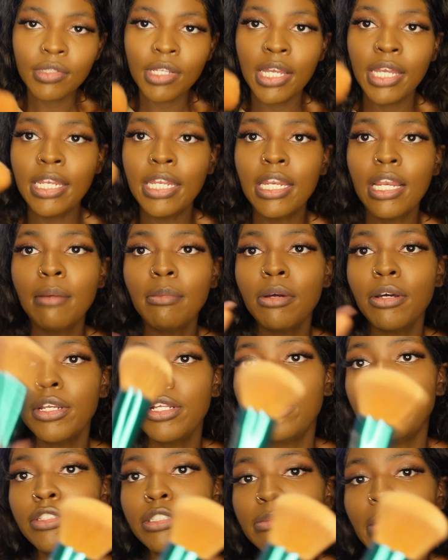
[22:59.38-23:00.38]
And then I'm going to
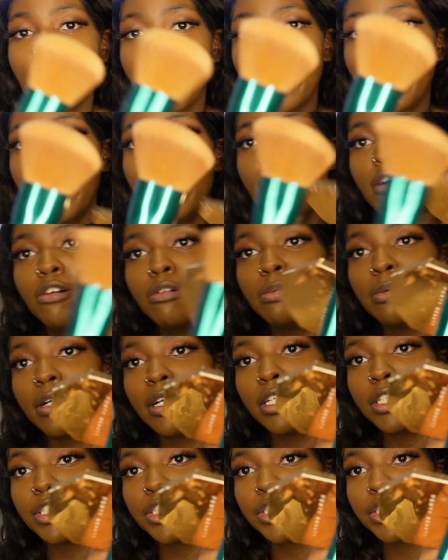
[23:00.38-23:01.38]
use my angle
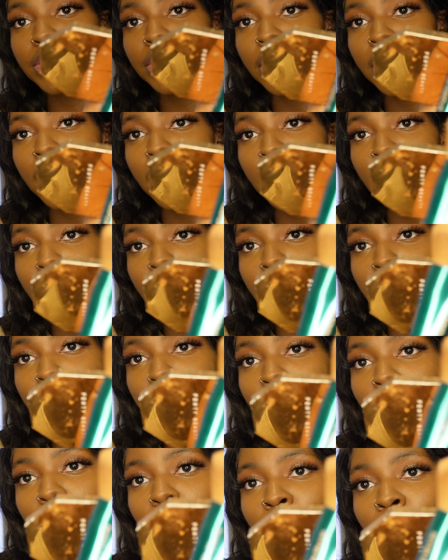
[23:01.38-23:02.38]
brush.
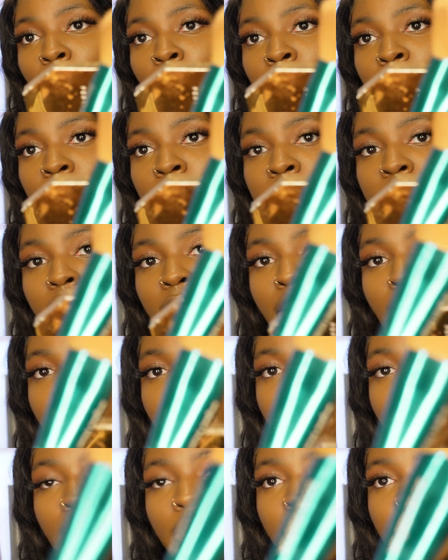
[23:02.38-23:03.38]
Y'all, this angle
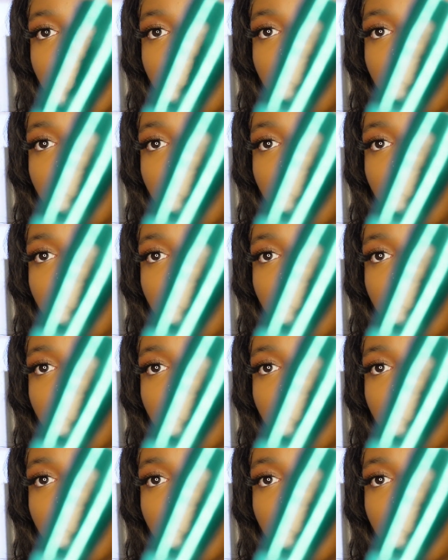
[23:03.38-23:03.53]
brush is